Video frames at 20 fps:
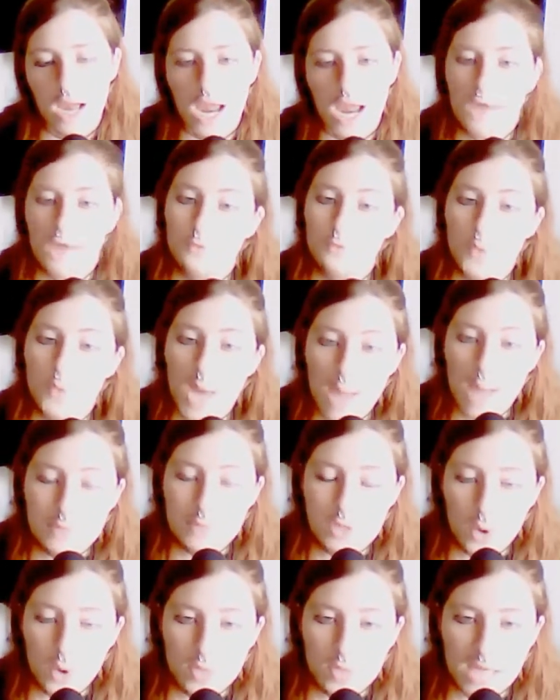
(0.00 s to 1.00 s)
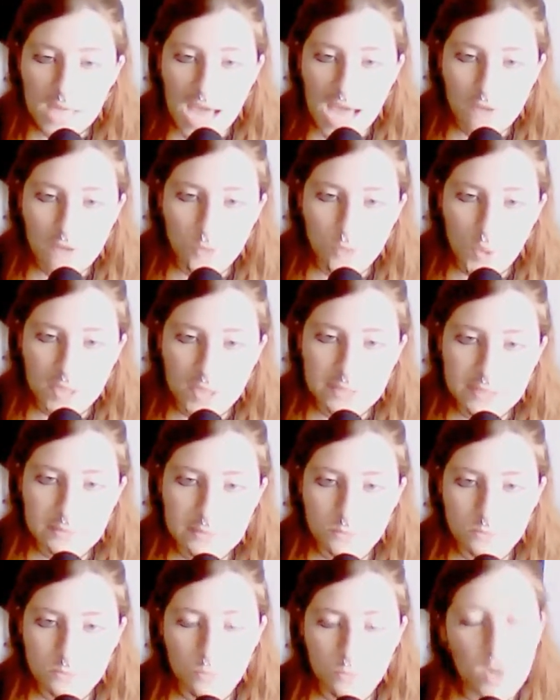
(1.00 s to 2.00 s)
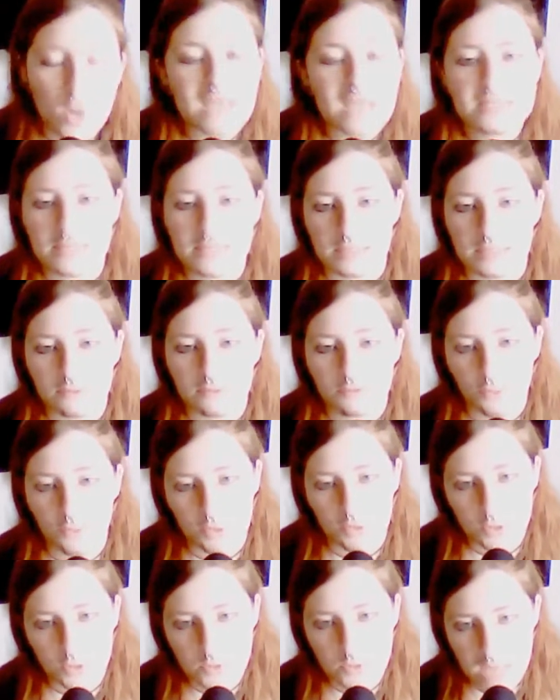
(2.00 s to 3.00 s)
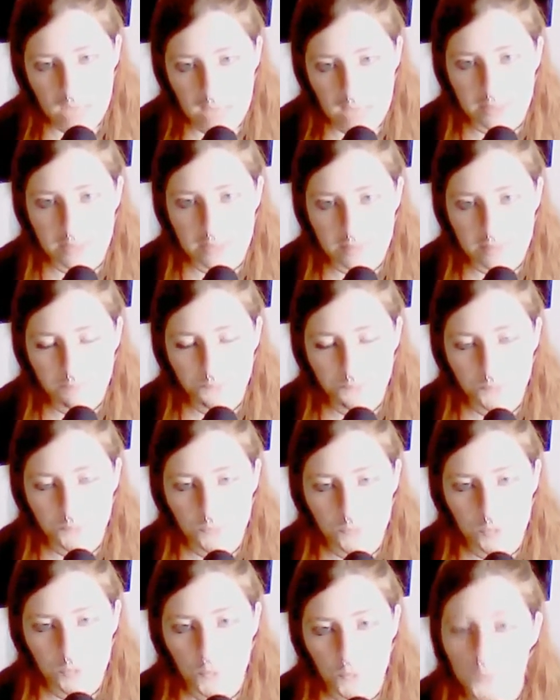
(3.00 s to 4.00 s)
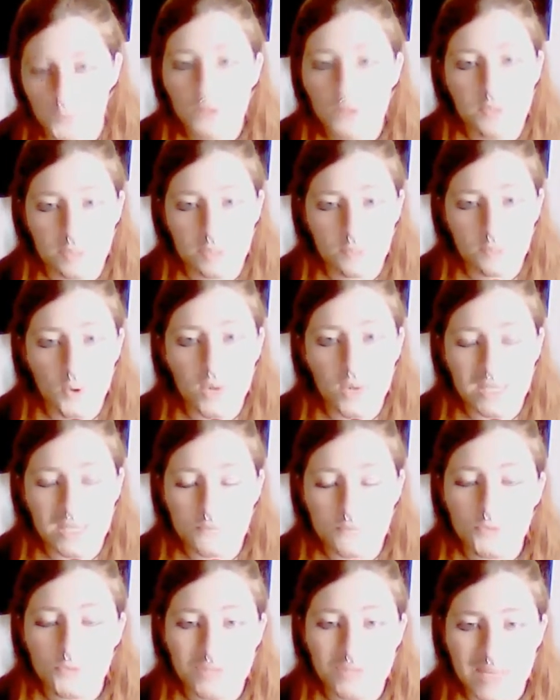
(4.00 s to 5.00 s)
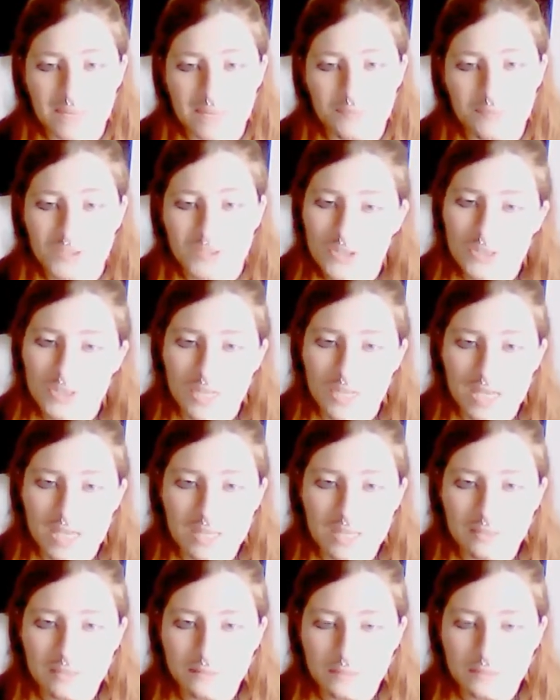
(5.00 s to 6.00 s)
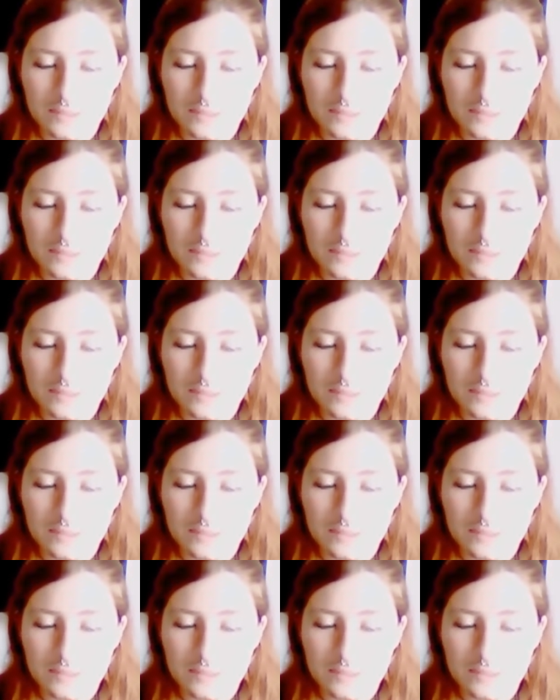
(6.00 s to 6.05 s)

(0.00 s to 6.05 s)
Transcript: If we happen to already have one waiting for a new Teddy, we can go ahead and put that image in there.